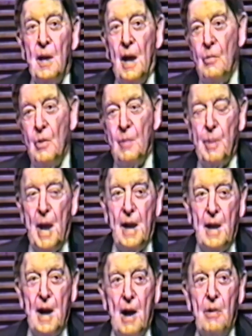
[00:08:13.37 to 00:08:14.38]
I went back
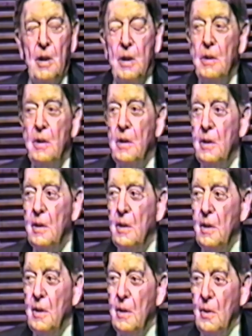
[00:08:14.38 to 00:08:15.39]
out and
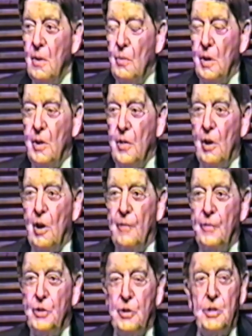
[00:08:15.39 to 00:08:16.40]
one of the
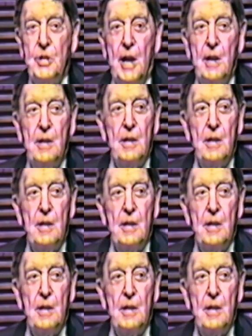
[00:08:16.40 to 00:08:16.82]
officers said,